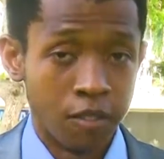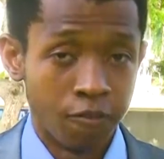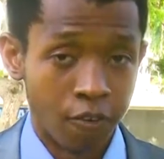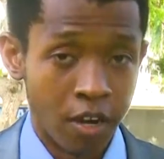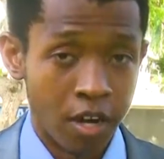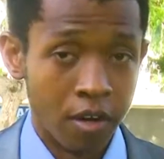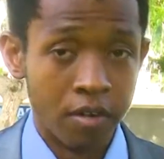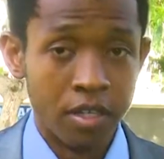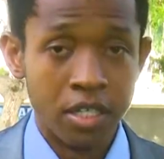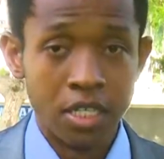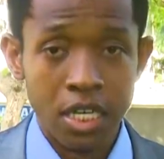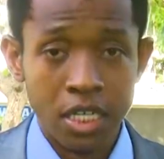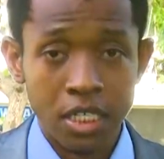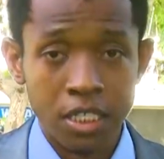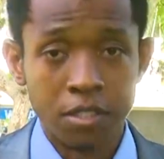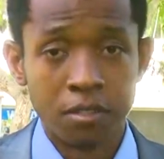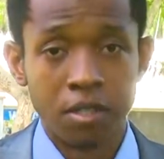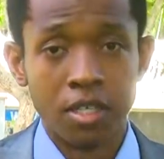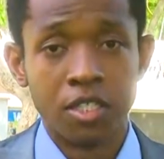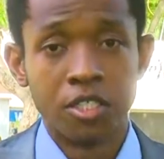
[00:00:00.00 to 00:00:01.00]
very
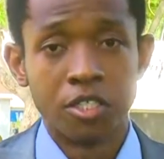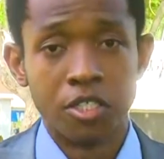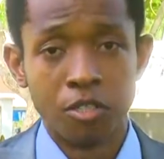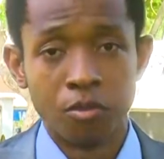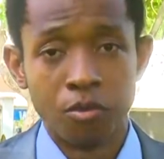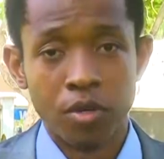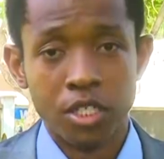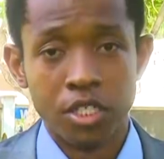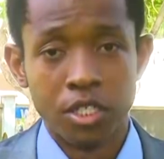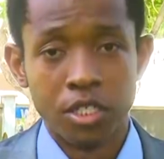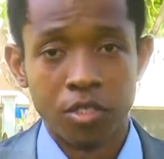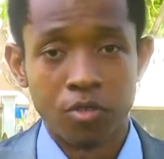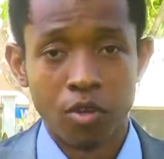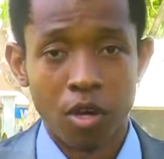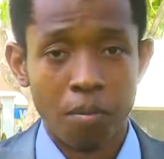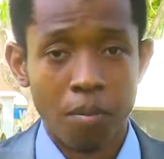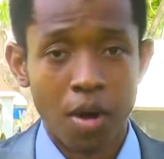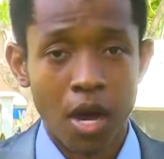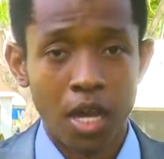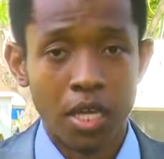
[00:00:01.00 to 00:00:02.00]
dangerous situations
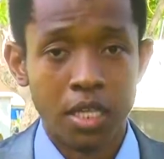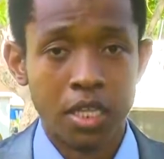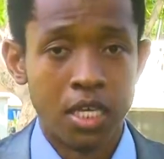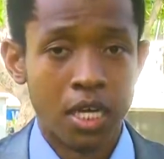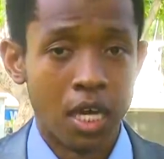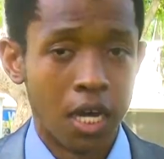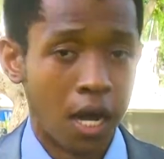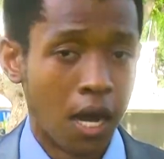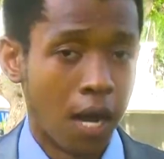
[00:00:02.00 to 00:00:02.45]
whereby they